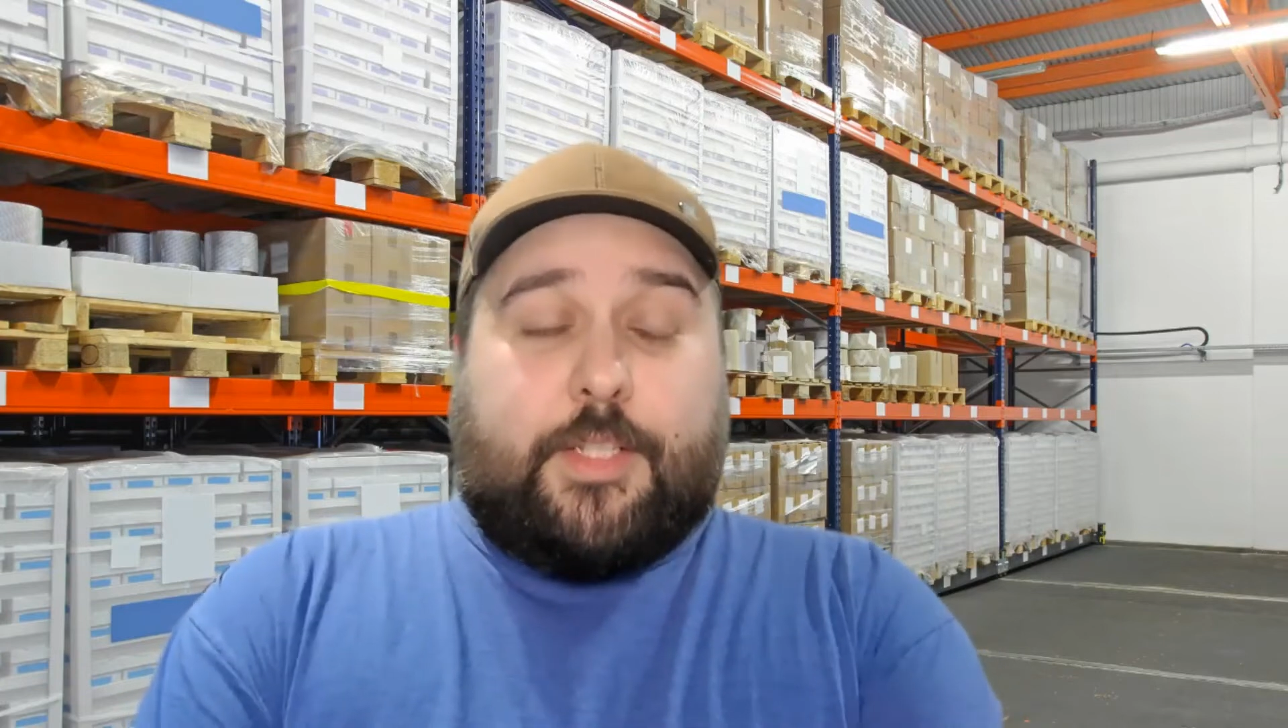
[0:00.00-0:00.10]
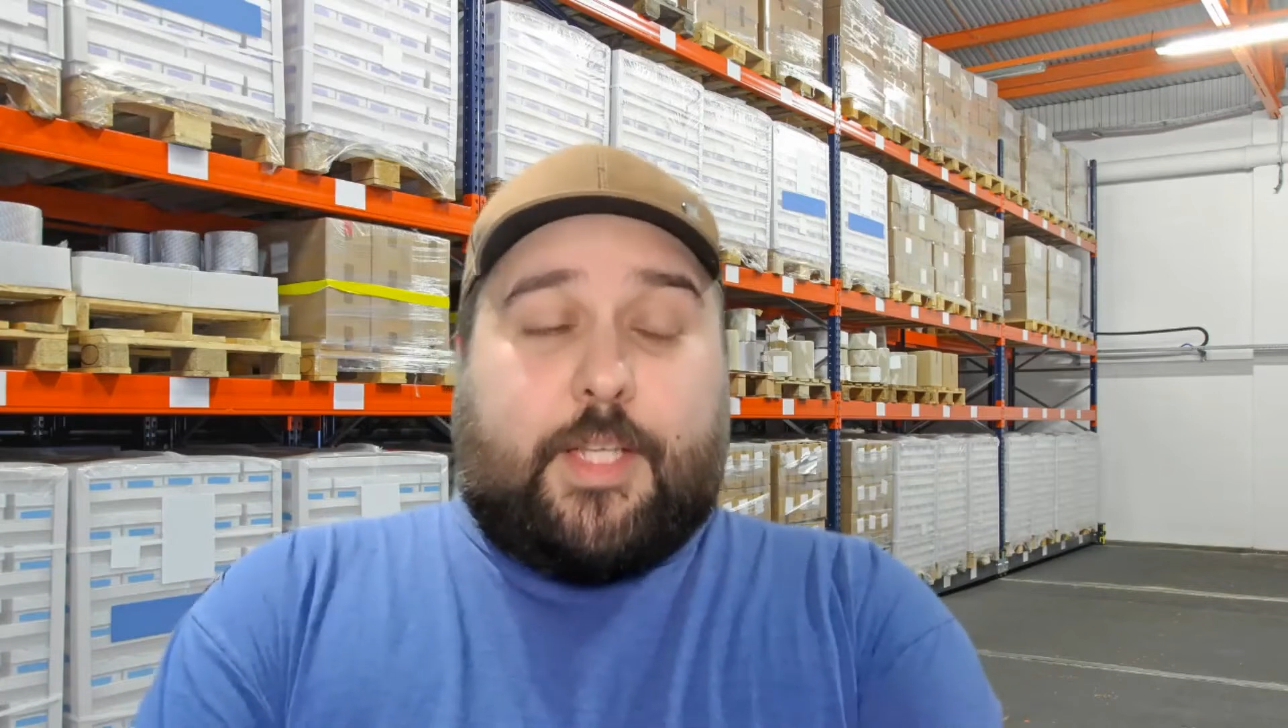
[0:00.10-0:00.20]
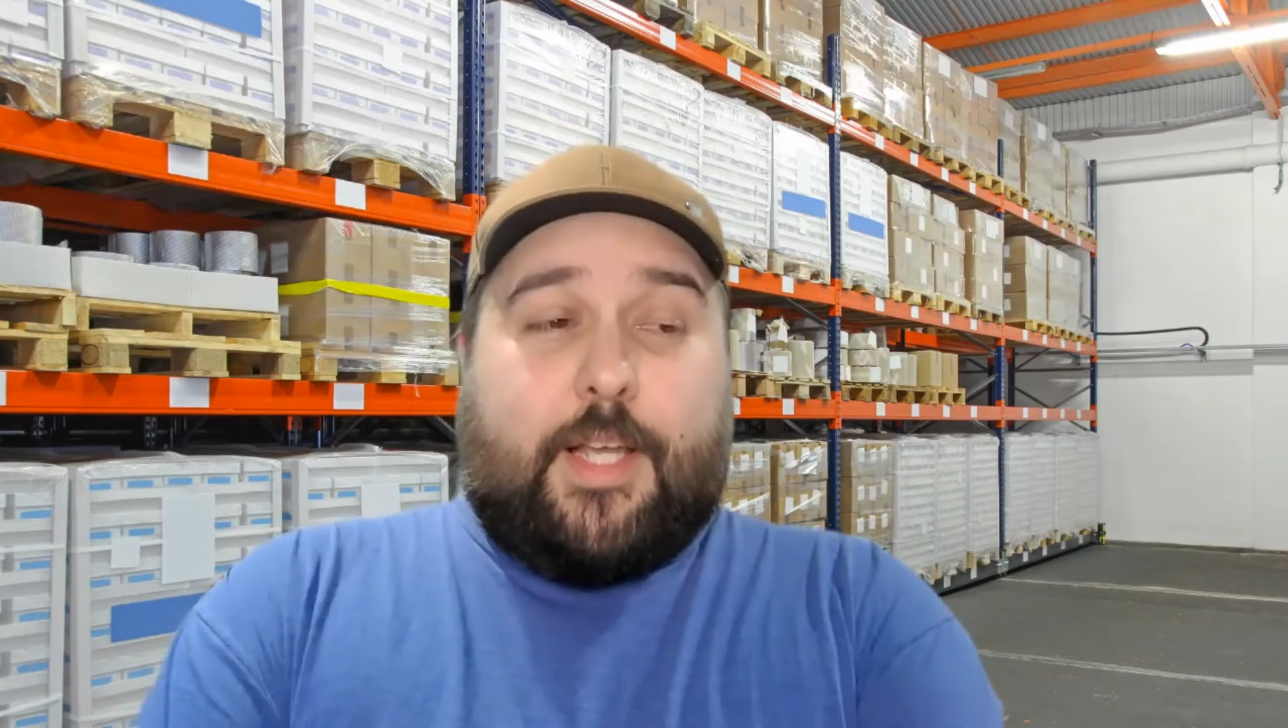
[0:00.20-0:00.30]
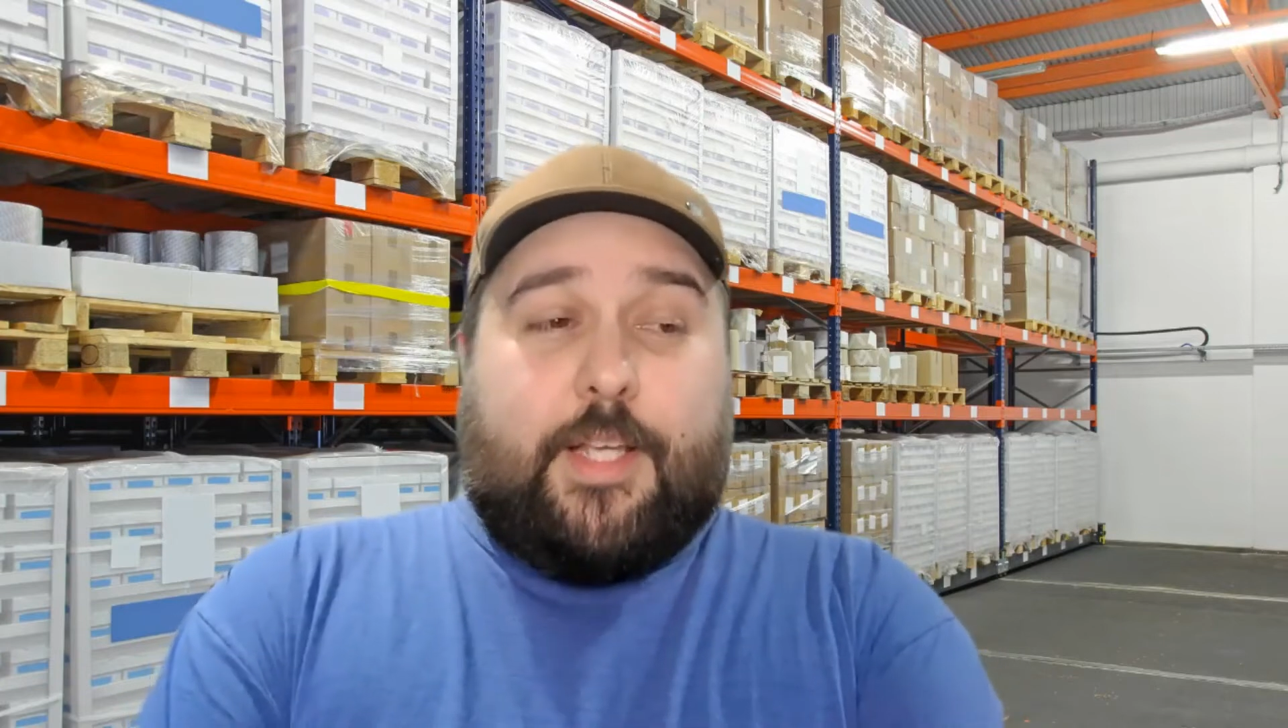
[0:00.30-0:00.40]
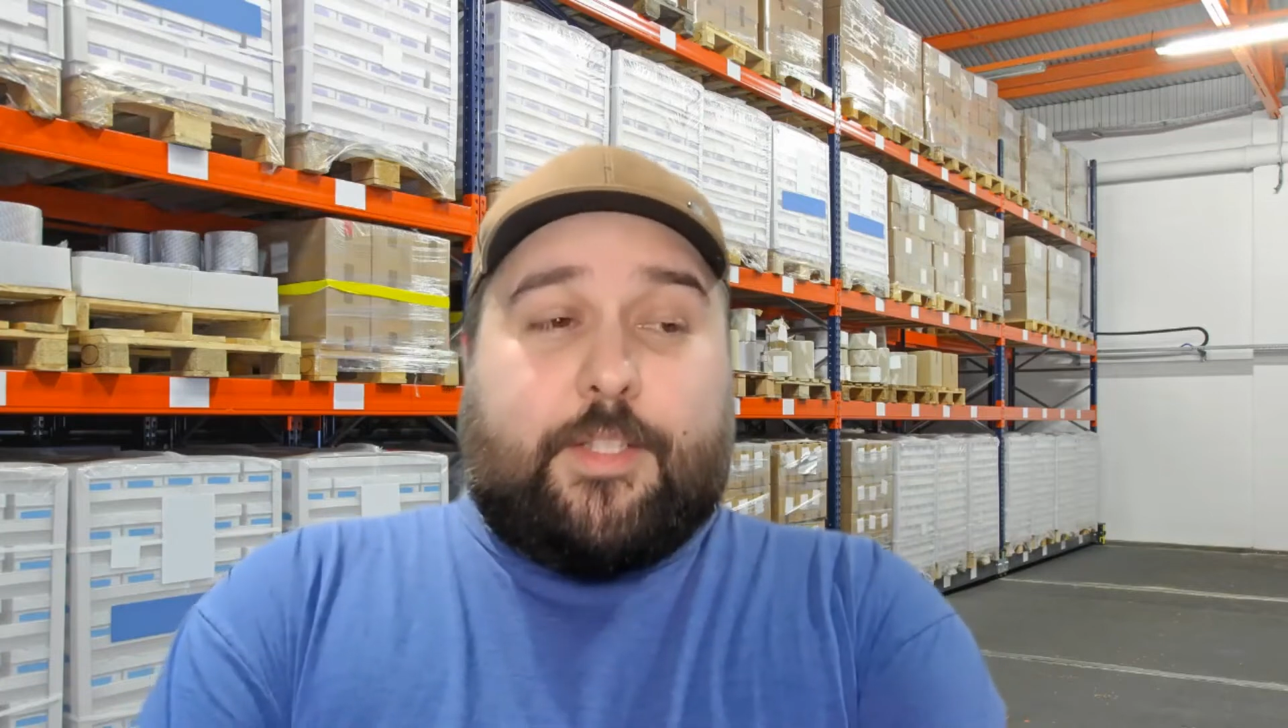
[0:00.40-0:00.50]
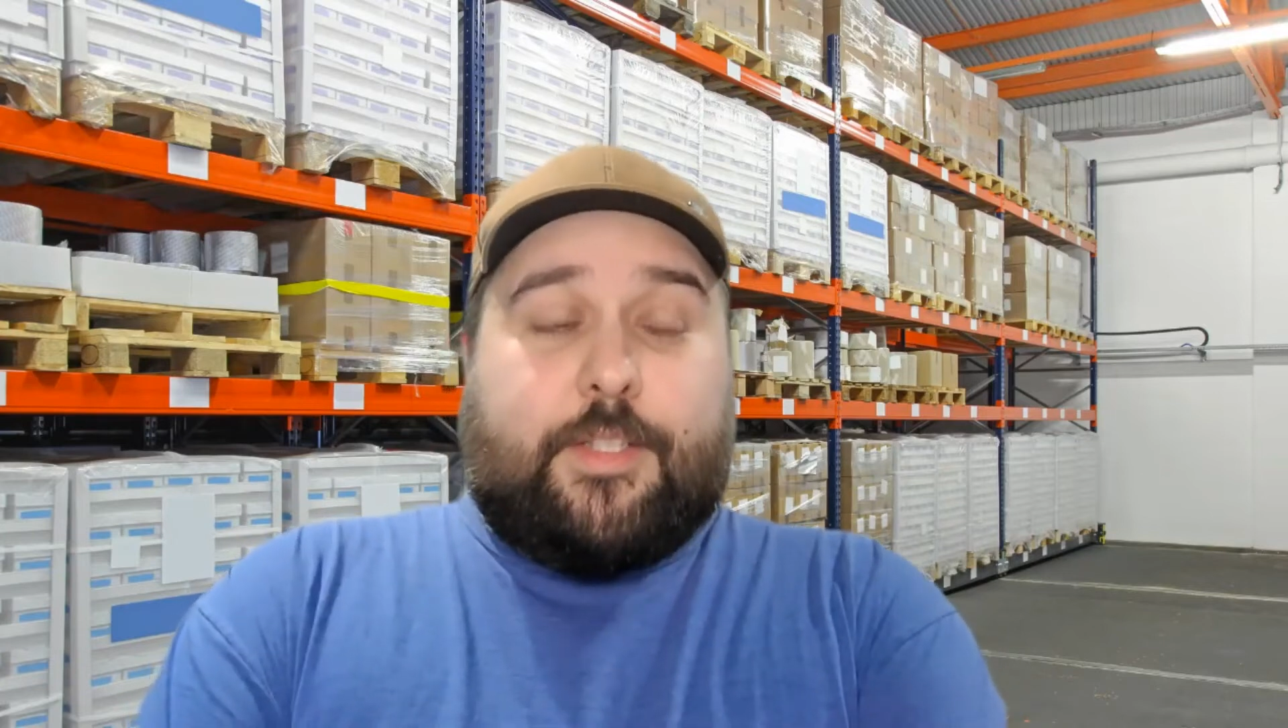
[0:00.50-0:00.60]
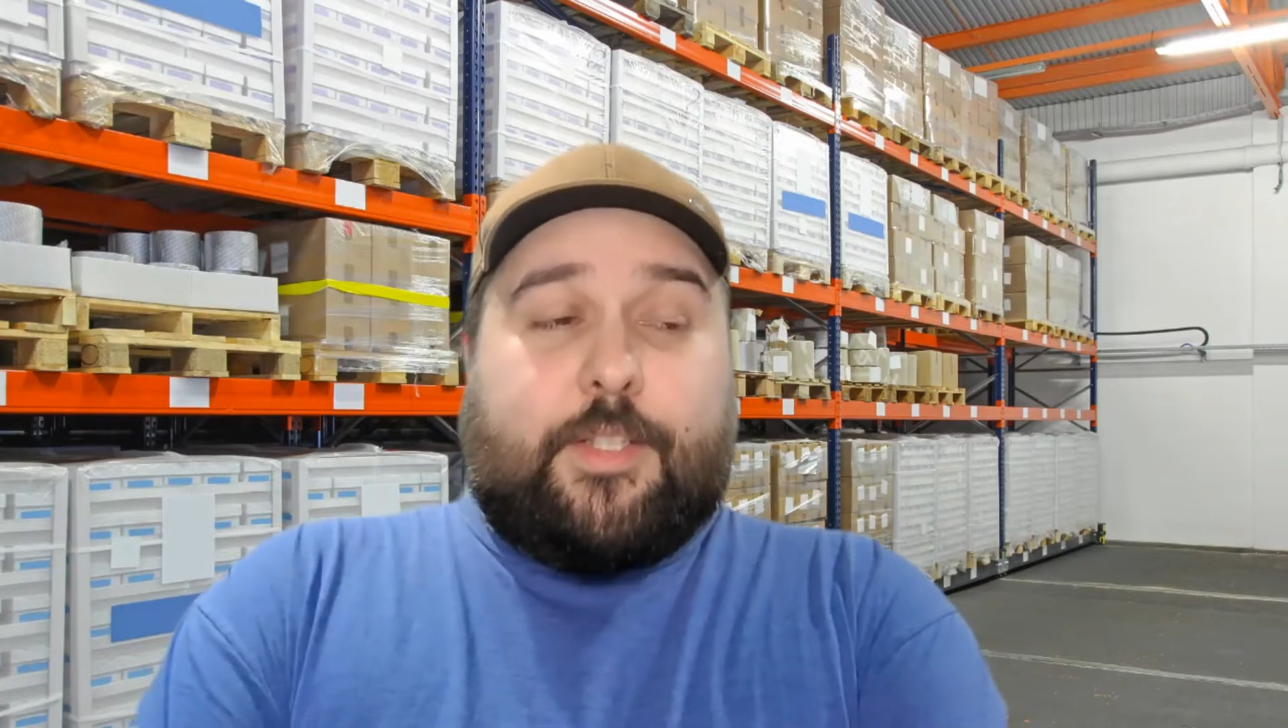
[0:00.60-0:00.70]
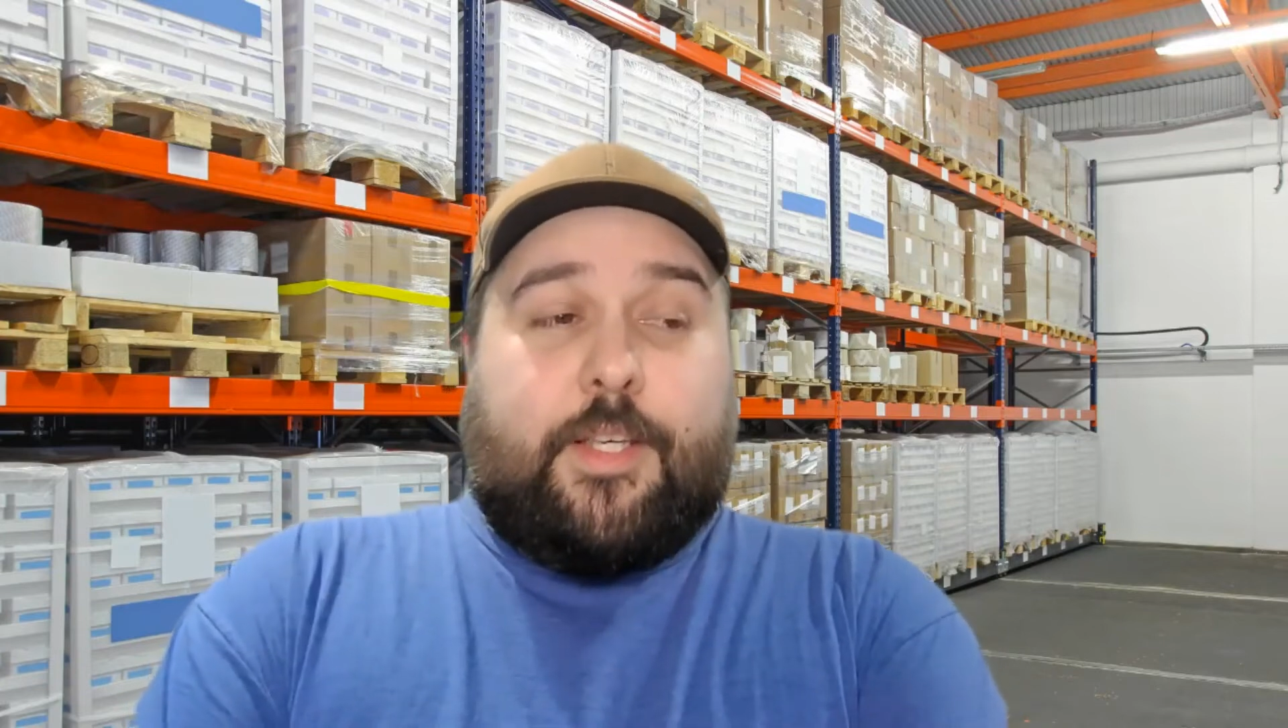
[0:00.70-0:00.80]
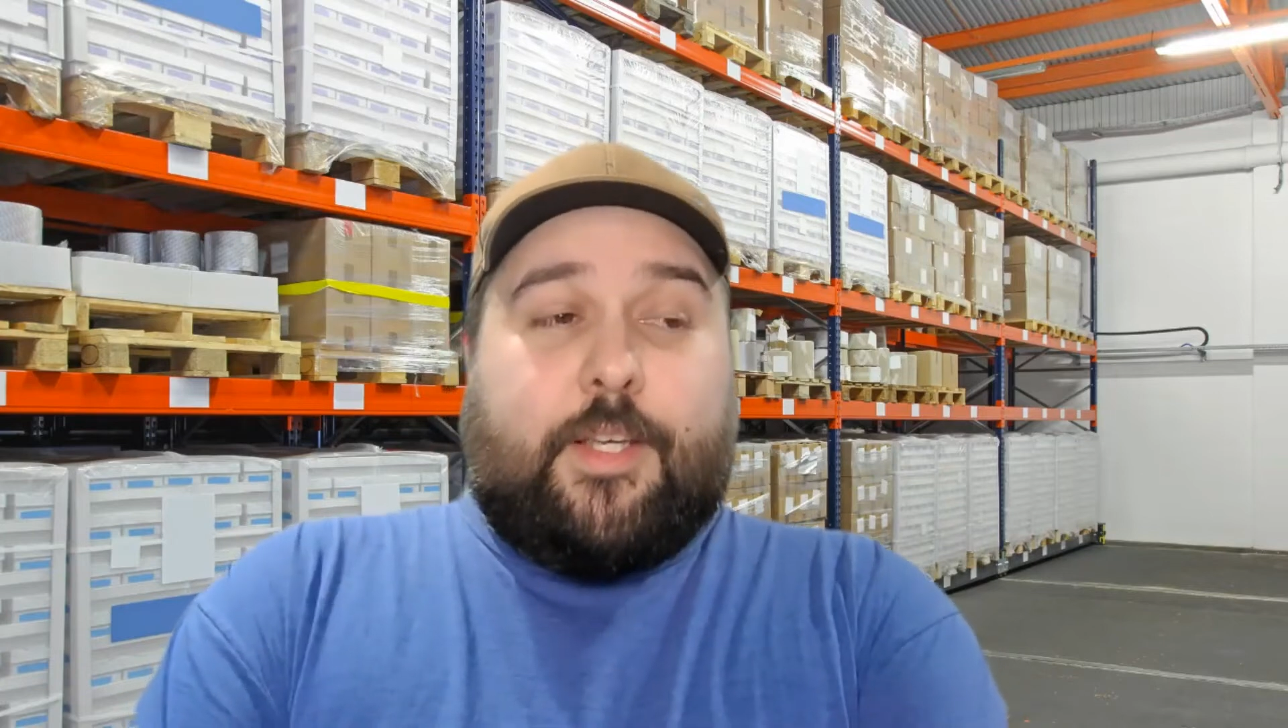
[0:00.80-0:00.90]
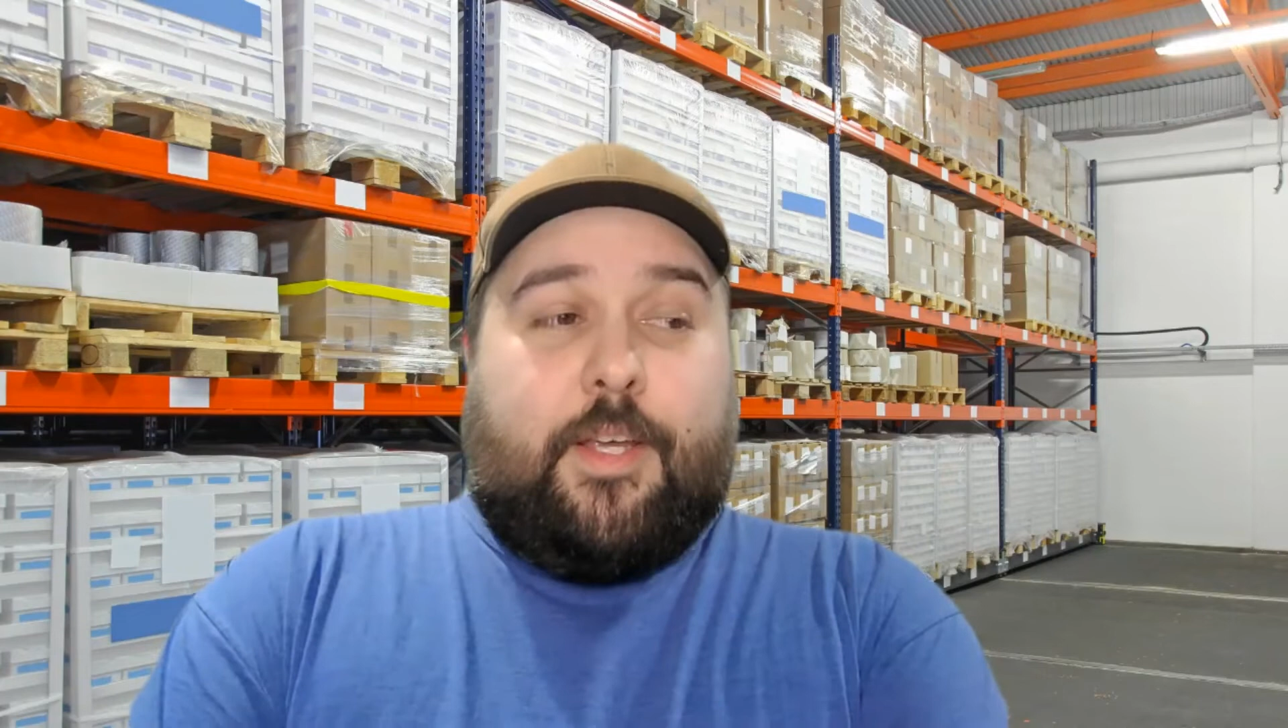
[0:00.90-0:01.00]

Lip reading: sizes